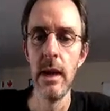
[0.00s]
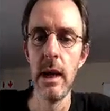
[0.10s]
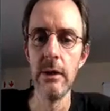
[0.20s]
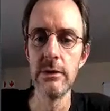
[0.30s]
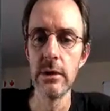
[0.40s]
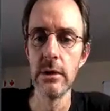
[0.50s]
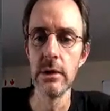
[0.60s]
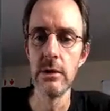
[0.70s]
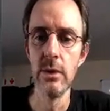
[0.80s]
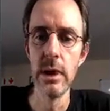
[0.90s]
I've told
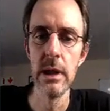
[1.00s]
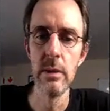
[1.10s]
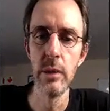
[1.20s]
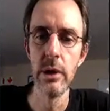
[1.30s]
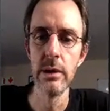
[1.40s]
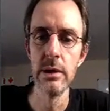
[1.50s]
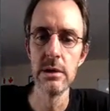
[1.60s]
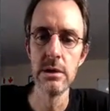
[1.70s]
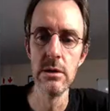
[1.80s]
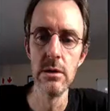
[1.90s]
it where the path is
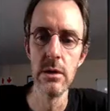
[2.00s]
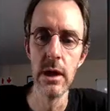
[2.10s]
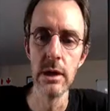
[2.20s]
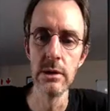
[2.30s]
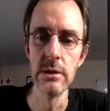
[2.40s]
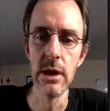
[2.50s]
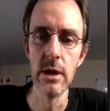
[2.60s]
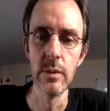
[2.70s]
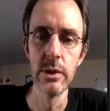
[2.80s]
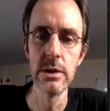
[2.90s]
to the actual
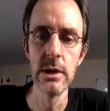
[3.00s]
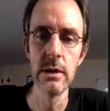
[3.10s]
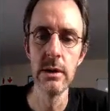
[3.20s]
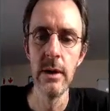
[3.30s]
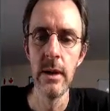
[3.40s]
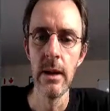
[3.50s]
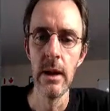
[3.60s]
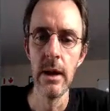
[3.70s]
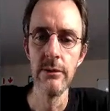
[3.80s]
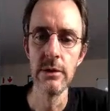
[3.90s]
Django project.
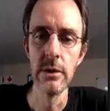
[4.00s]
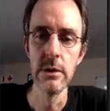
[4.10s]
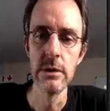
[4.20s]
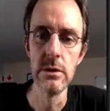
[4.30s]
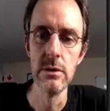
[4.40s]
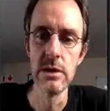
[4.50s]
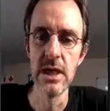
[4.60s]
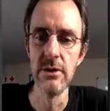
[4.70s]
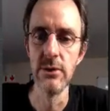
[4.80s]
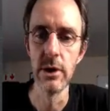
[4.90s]
I've told it to use
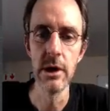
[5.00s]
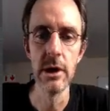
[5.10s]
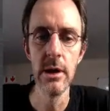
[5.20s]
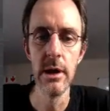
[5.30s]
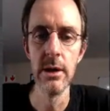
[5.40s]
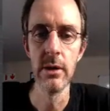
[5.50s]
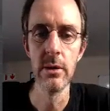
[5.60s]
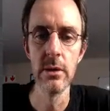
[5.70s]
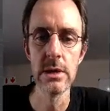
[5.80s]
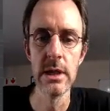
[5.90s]
dev docker under
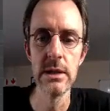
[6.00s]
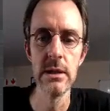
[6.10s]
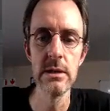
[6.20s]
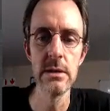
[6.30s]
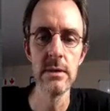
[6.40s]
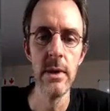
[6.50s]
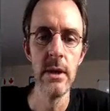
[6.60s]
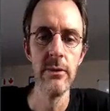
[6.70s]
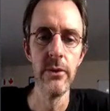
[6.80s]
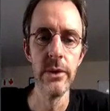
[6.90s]
core settings
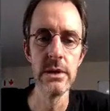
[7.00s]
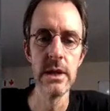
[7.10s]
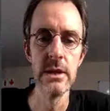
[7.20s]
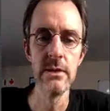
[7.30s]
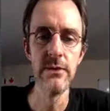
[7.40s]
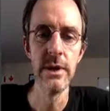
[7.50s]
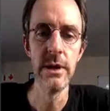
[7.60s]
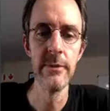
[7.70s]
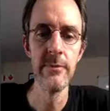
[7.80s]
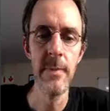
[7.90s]
for the settings
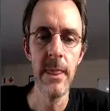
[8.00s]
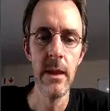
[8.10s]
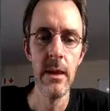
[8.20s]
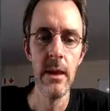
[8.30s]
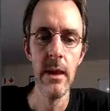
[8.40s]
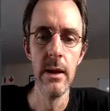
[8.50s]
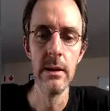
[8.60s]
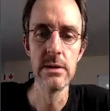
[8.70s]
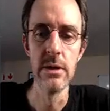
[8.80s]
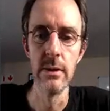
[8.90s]
file,
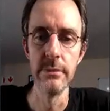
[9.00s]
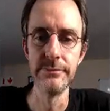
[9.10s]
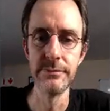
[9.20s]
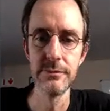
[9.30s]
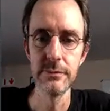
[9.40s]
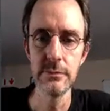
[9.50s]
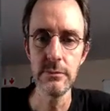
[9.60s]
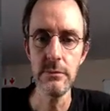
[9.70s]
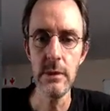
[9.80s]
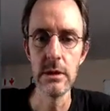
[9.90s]
and so on.
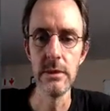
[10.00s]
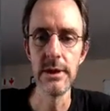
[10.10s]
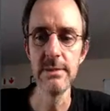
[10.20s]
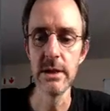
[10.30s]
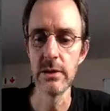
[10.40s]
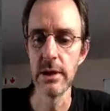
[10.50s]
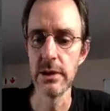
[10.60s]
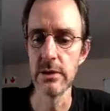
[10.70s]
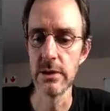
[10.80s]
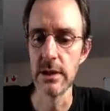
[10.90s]
So you must make sure
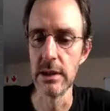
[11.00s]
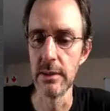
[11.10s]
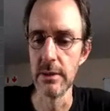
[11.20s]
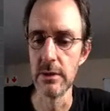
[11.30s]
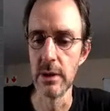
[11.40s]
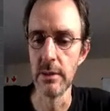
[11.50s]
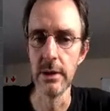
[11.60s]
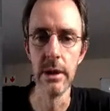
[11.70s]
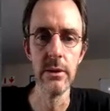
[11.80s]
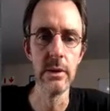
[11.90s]
that's all set up as well,
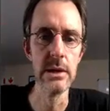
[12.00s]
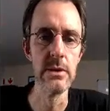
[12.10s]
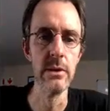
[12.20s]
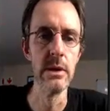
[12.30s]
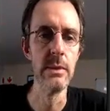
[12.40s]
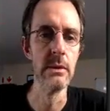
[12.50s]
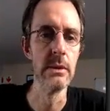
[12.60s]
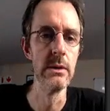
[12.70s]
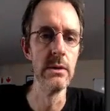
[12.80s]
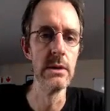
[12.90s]
but otherwise you won't be able to
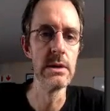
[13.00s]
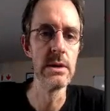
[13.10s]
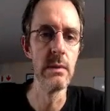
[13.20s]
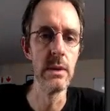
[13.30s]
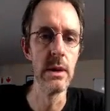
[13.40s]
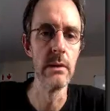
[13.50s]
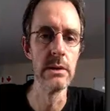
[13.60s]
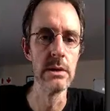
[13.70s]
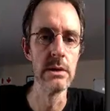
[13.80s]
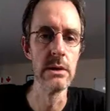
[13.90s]
do this step
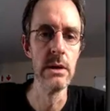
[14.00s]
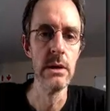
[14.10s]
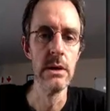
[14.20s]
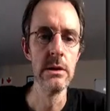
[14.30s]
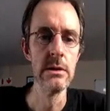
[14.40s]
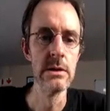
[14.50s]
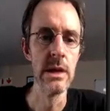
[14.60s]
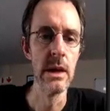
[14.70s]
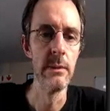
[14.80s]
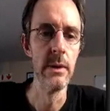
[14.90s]
which is to
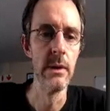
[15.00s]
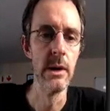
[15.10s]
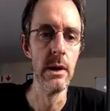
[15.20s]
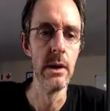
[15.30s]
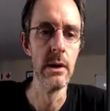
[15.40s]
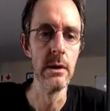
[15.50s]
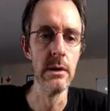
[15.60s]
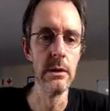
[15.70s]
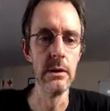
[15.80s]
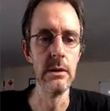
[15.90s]
set up the
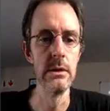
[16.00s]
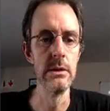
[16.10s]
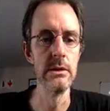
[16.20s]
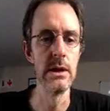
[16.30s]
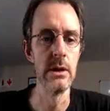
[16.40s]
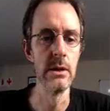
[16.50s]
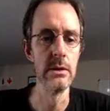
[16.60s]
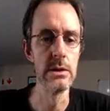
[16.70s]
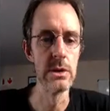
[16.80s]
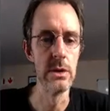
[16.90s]
Django
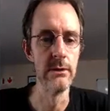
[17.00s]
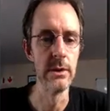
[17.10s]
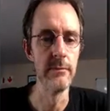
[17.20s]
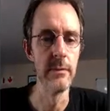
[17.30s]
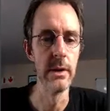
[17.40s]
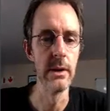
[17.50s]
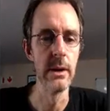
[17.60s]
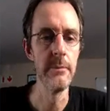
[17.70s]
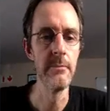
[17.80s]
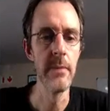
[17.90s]
server. Okay.